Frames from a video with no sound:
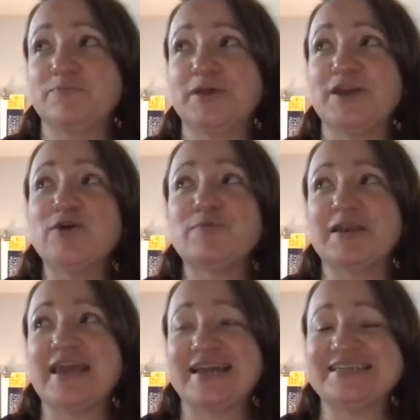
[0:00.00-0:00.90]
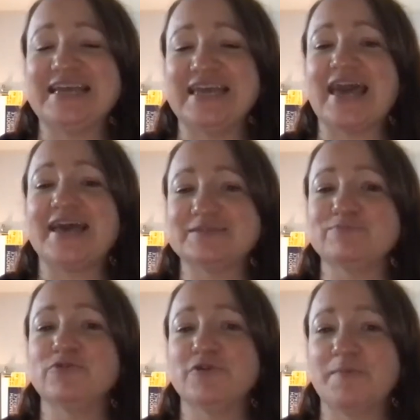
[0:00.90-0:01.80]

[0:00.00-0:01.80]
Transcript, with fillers: but nobody actually cares more